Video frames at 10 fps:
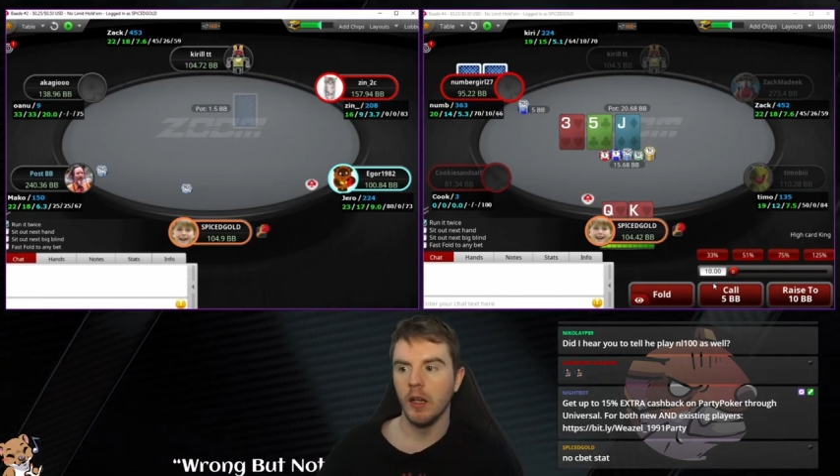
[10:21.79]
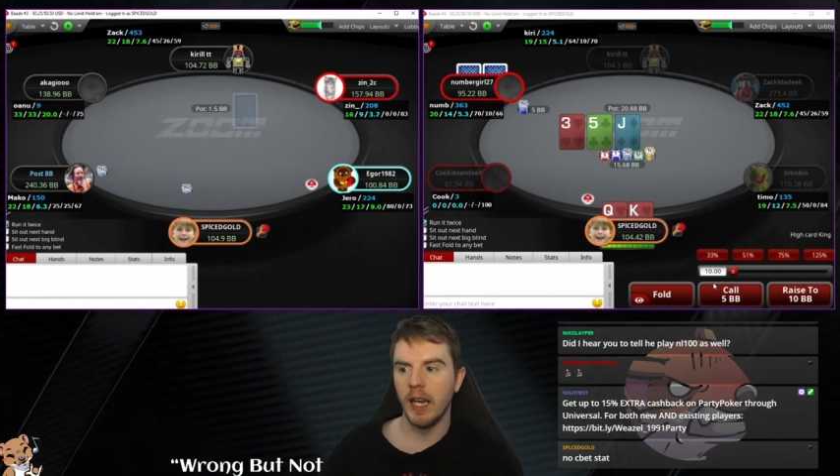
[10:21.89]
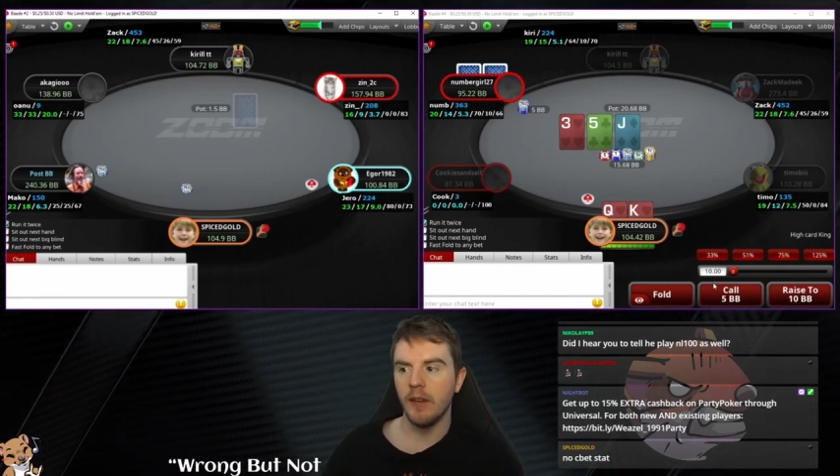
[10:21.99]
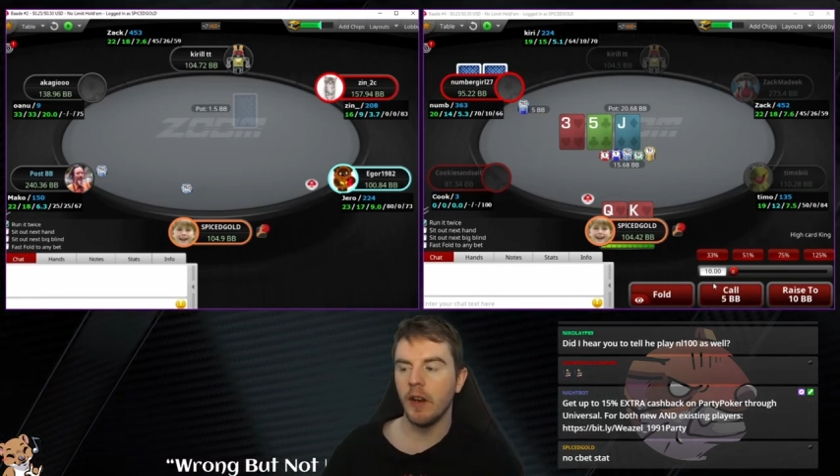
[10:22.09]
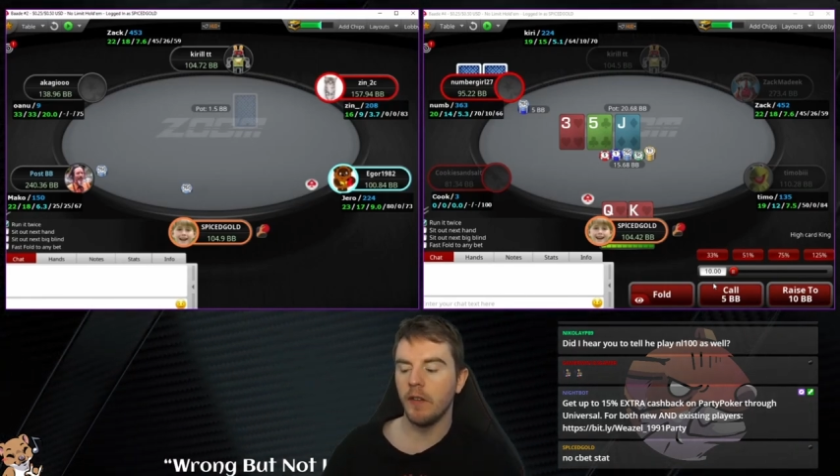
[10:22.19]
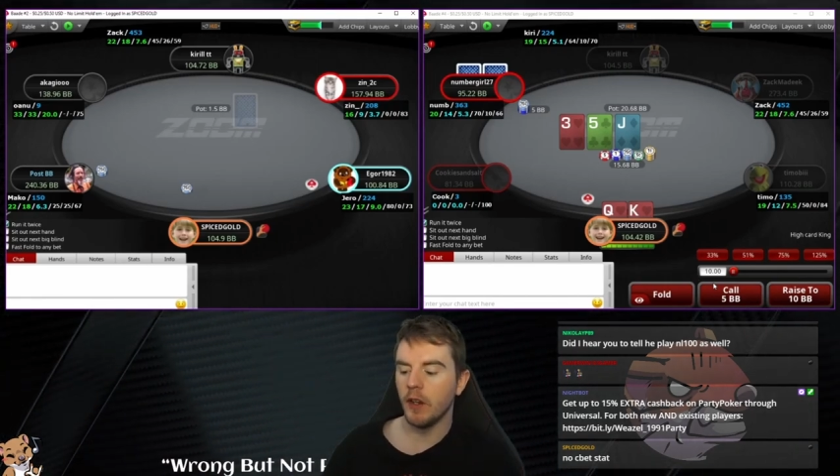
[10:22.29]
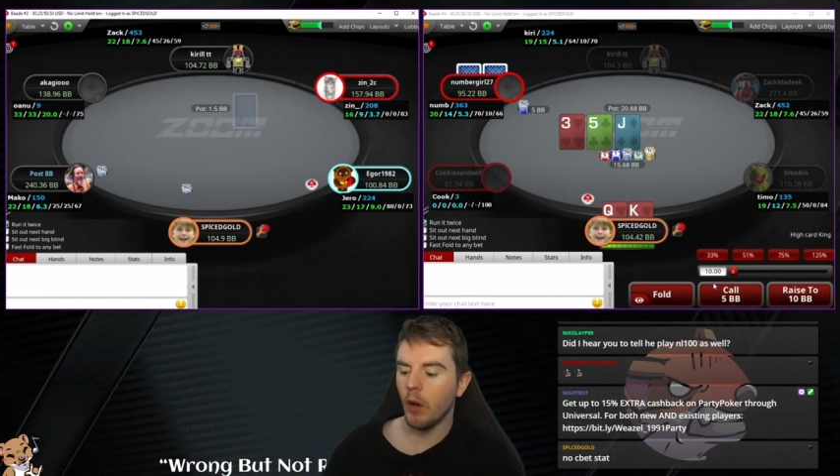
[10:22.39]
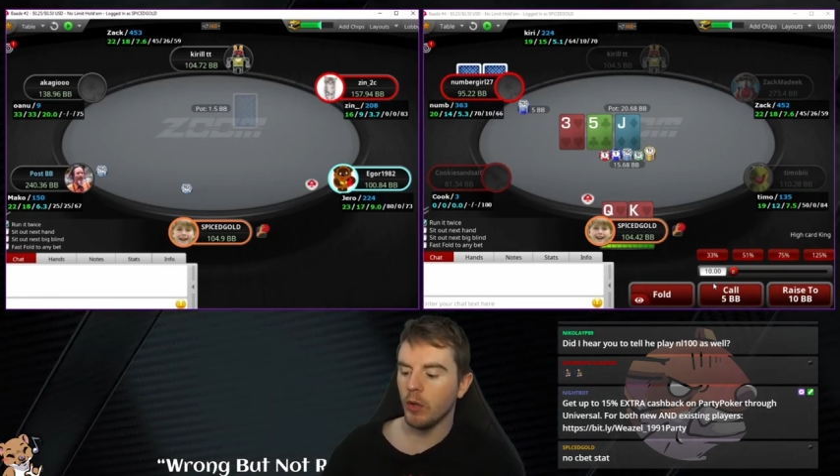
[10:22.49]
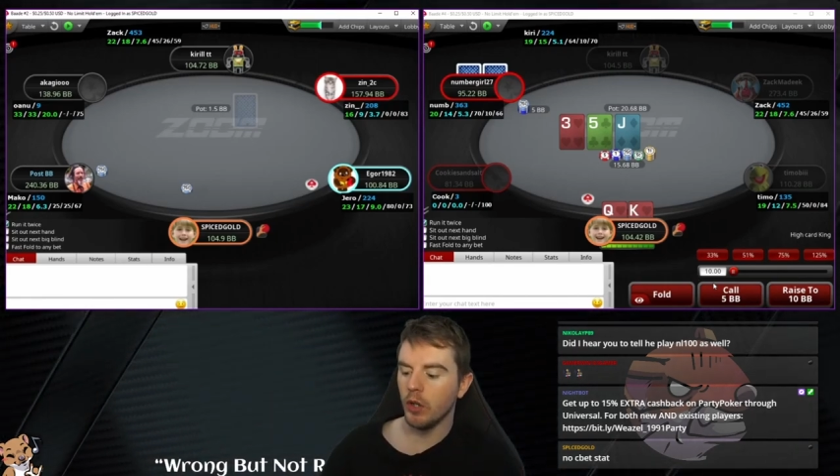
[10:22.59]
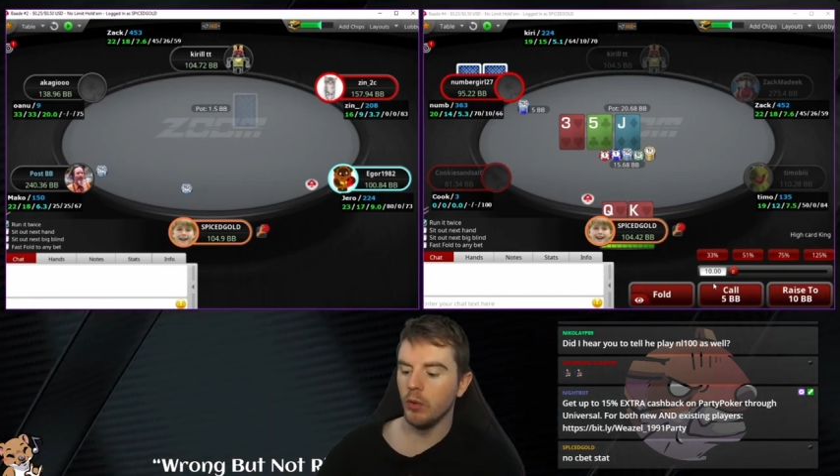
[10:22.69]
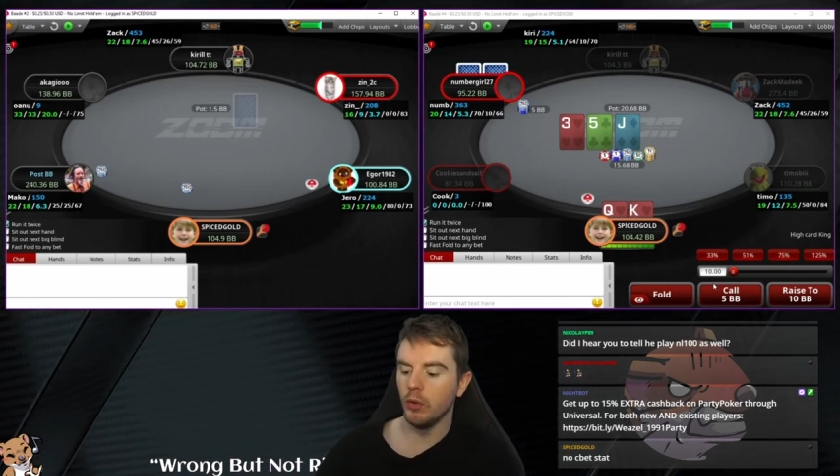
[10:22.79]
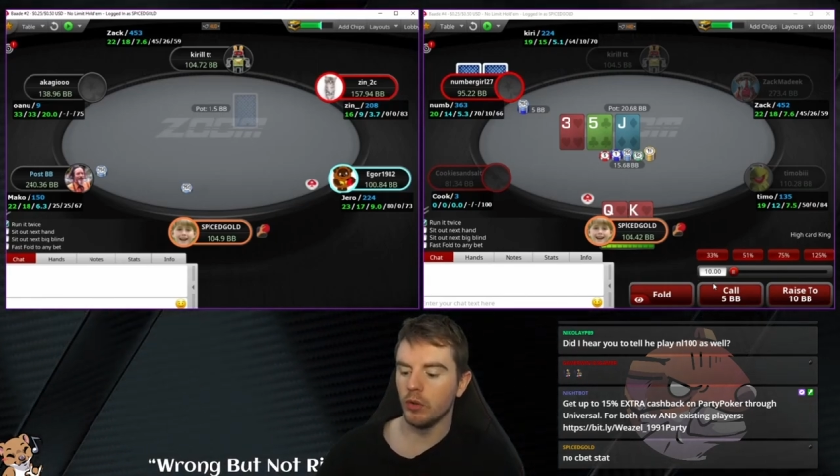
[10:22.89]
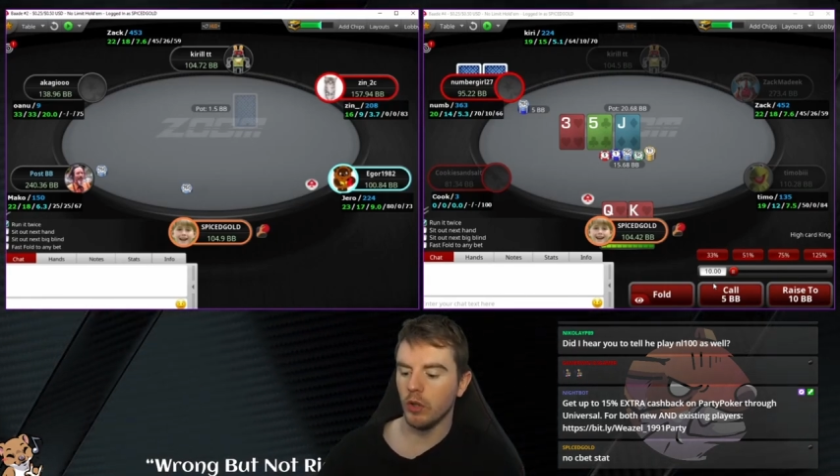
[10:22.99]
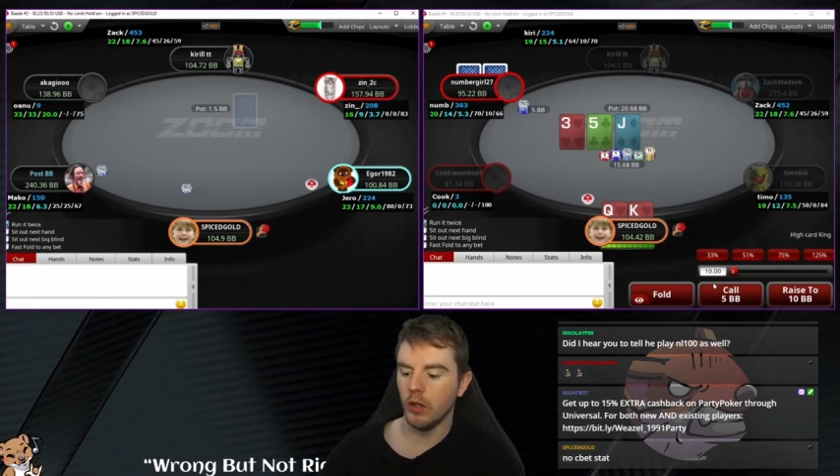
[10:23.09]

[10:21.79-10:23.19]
Even if you don't use,